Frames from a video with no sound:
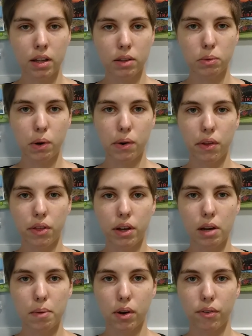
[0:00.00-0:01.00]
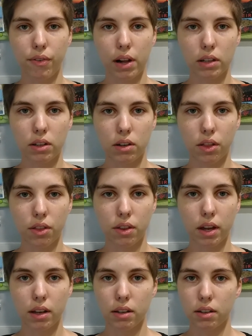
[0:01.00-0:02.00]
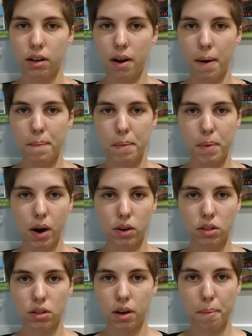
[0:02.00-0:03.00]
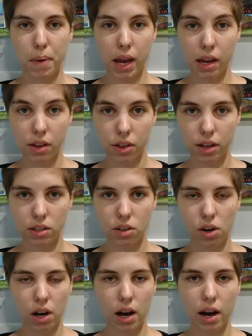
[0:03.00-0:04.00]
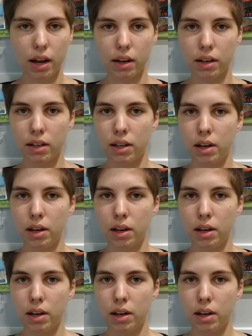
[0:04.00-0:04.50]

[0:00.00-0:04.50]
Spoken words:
the way we think about value, to think about paying things online.